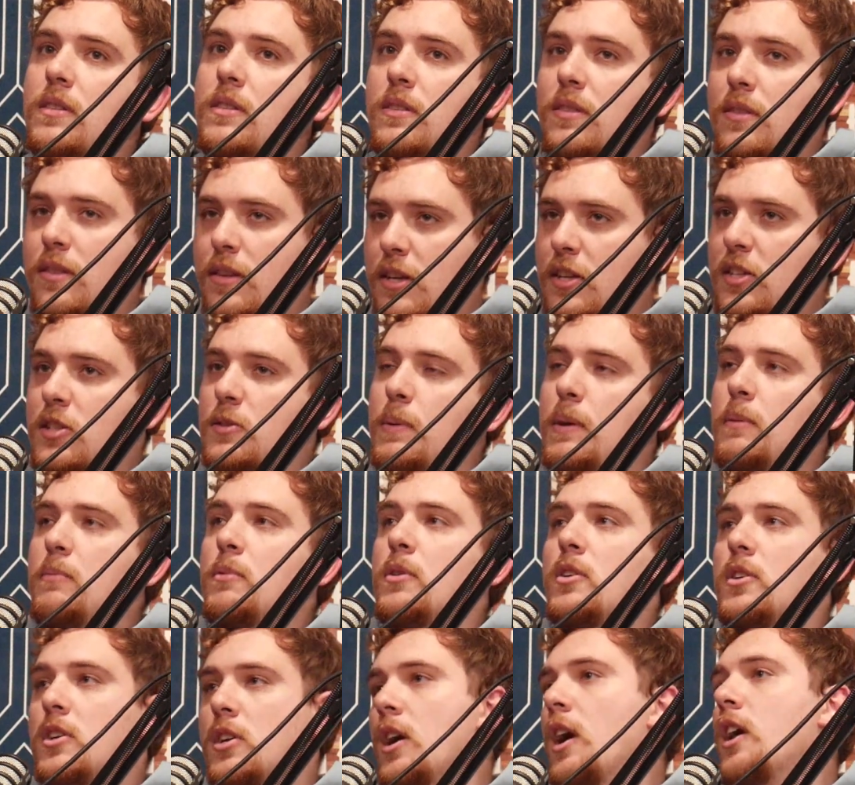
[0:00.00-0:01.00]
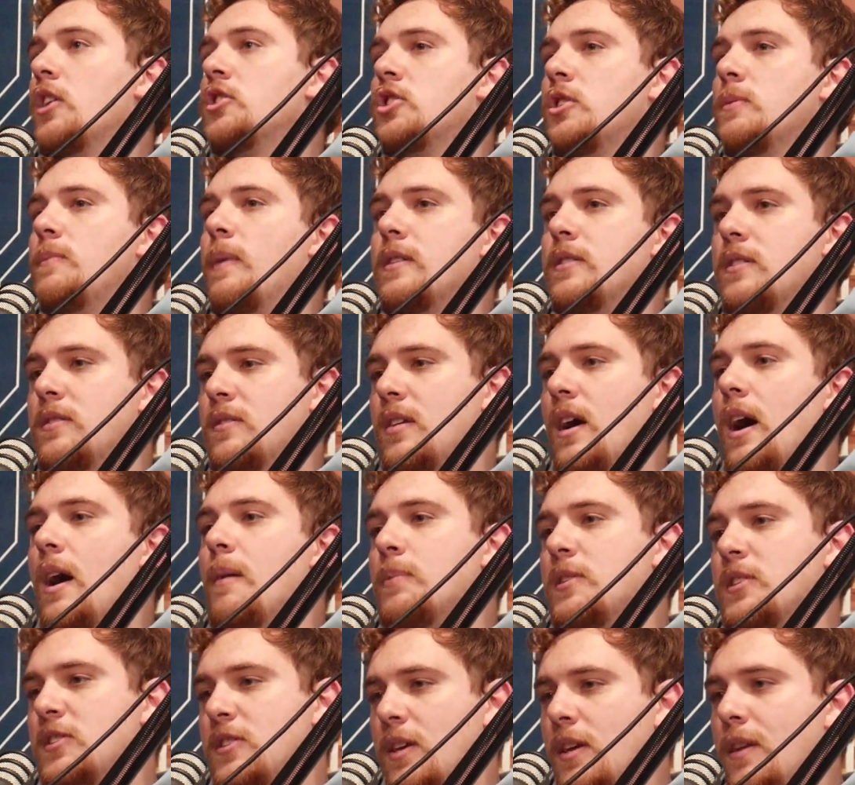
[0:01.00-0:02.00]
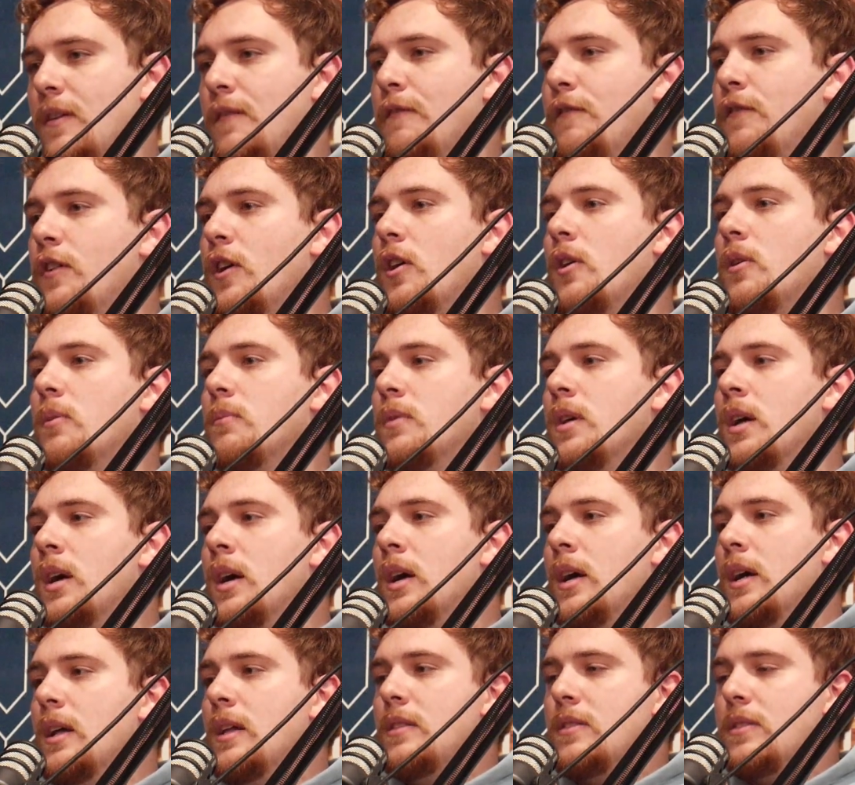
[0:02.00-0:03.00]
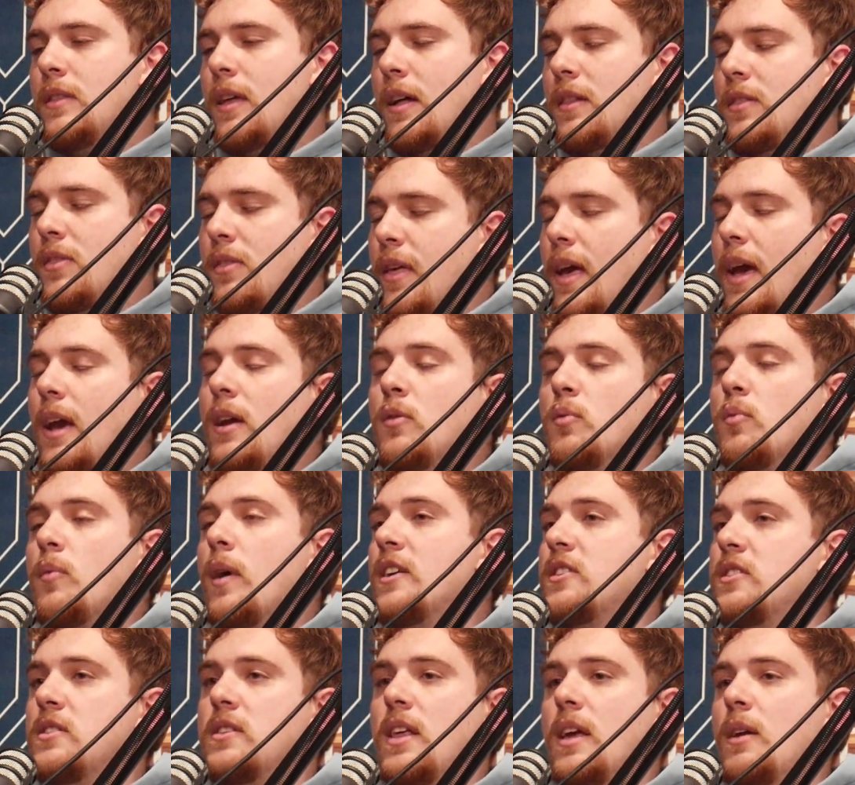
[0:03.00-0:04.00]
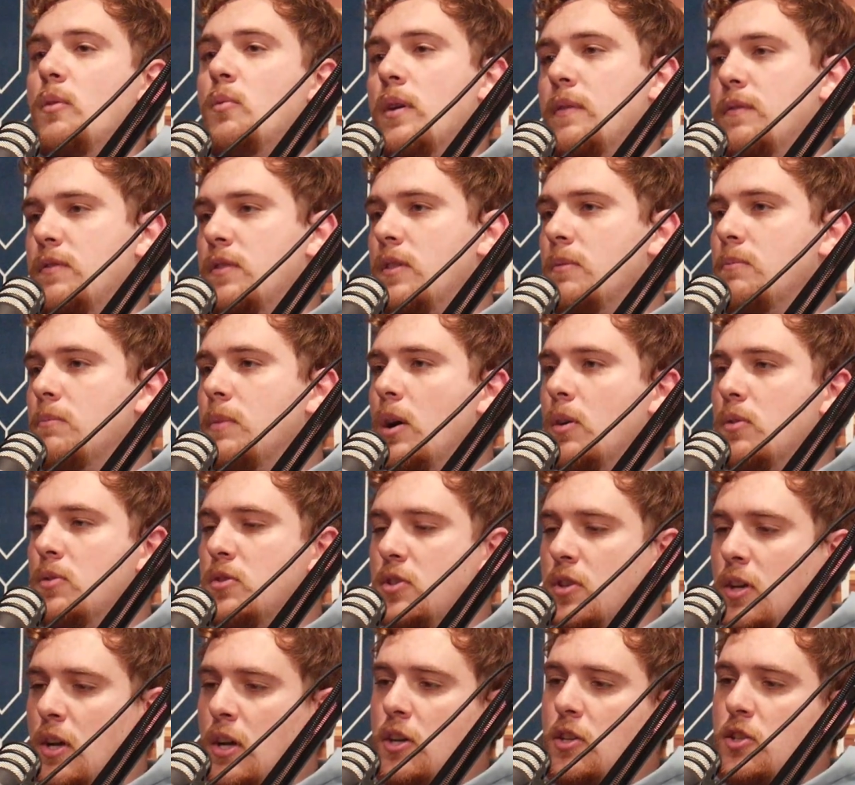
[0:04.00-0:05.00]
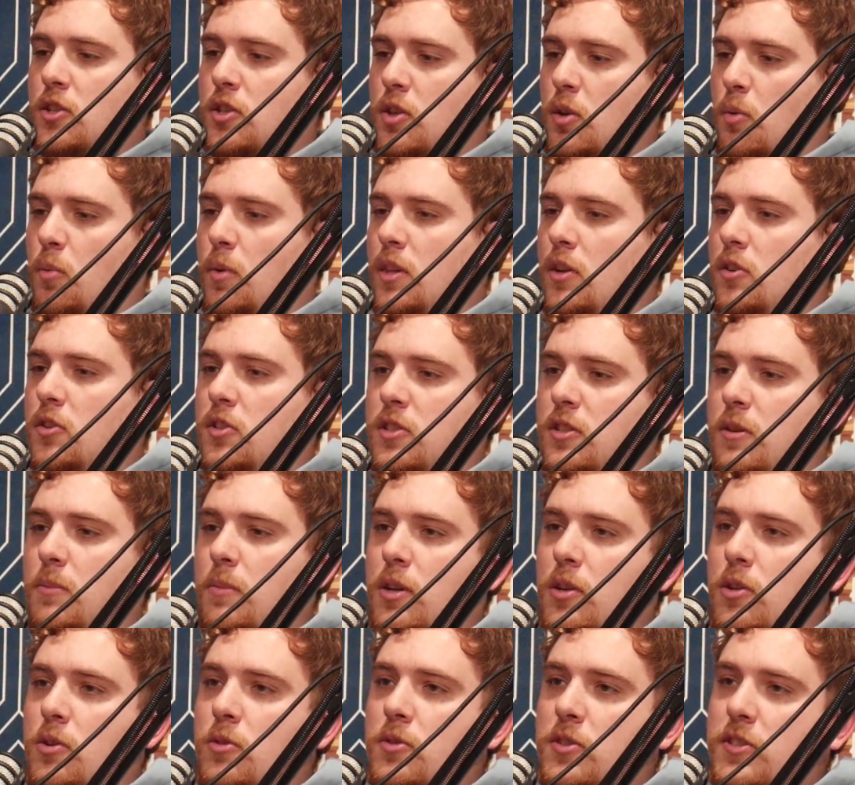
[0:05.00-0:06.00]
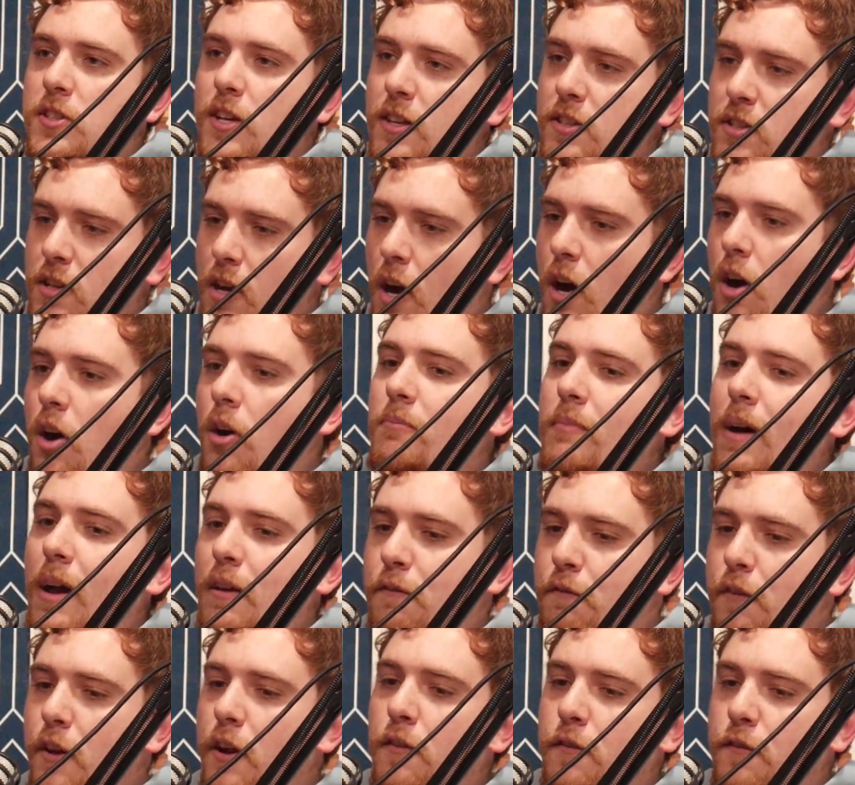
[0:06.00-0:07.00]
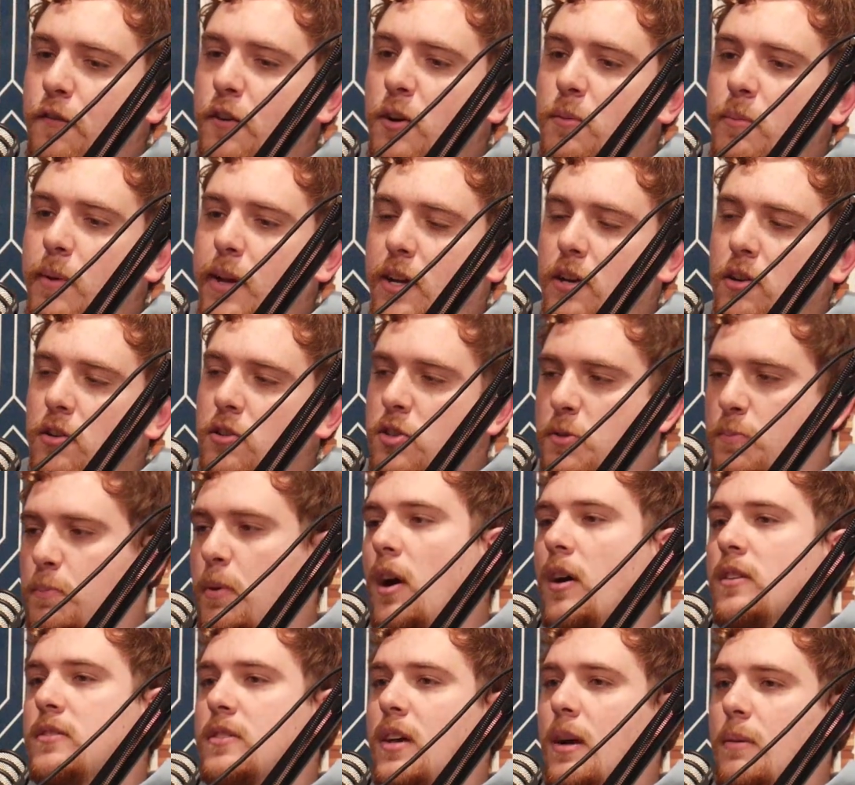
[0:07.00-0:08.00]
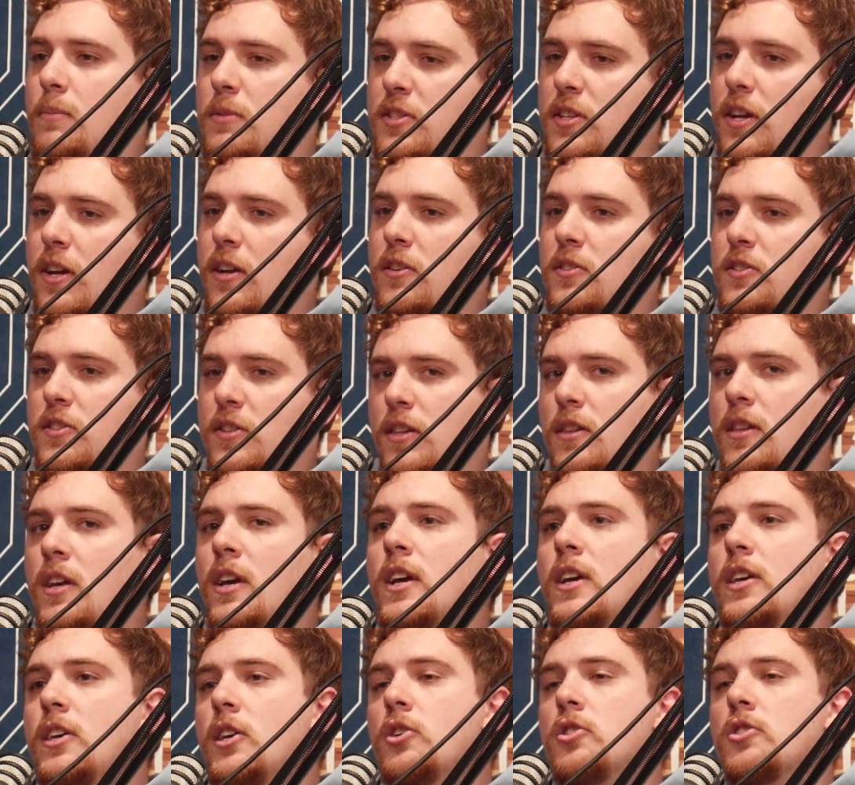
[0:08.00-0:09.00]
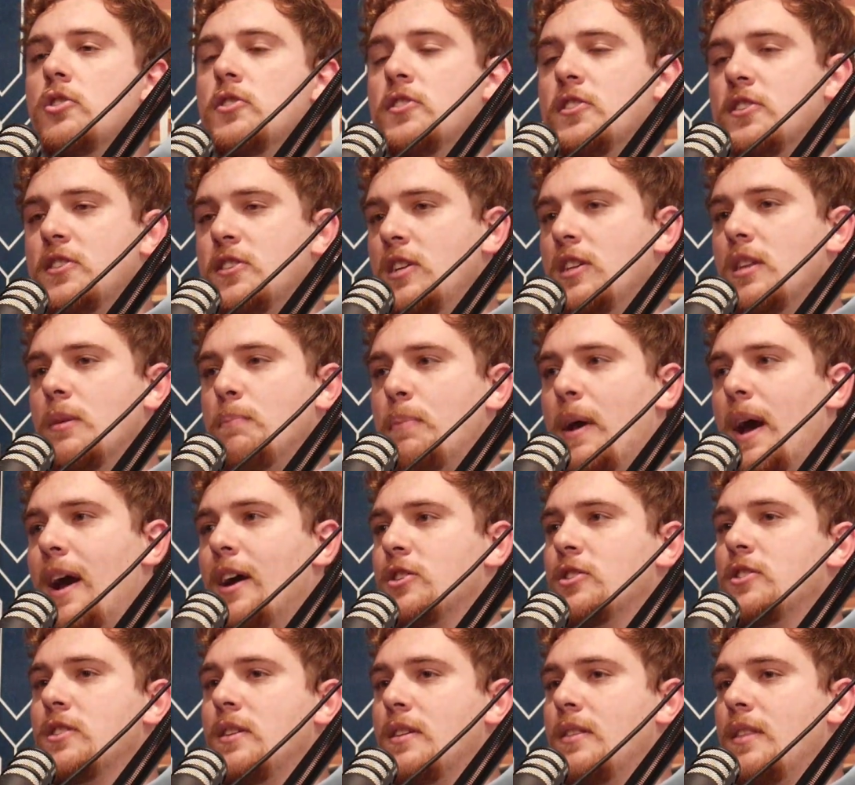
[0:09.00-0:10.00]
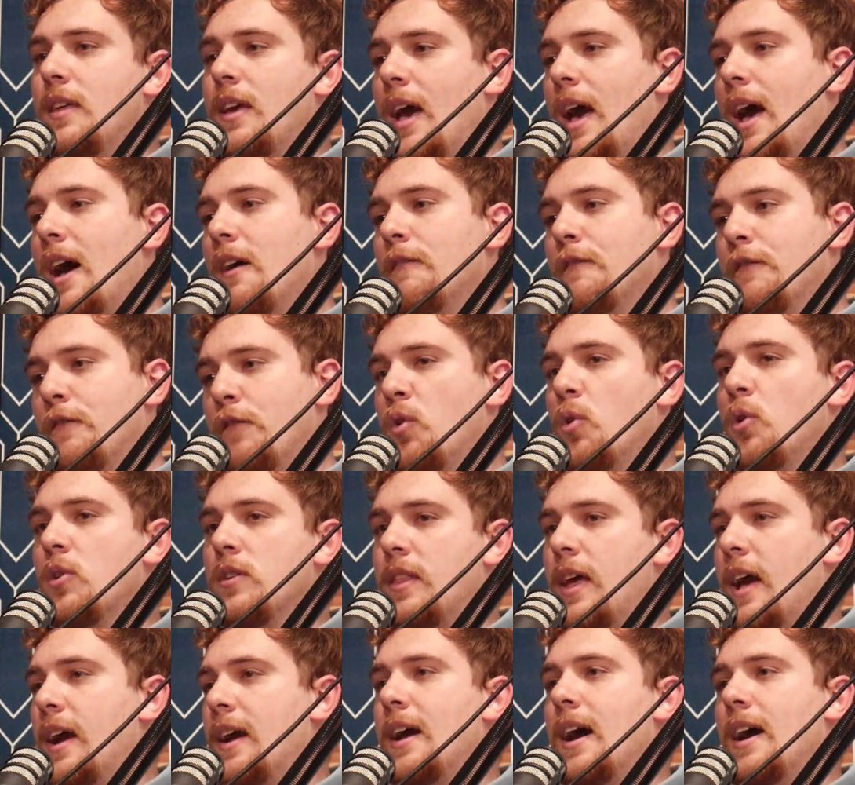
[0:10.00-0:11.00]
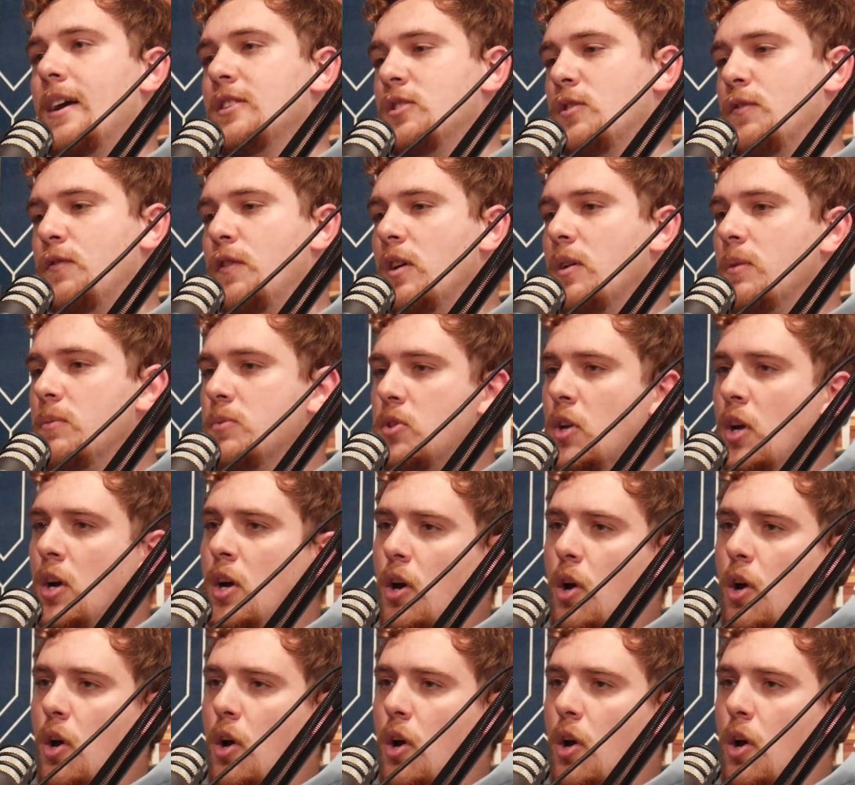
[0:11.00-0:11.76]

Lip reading: these people gush about the topics in film that they resonate with the most. So when there's someone who says, "Oh, my favorite filmmaker is Paul Thomas Anderson," you could just see the passion that they have for that guy's films.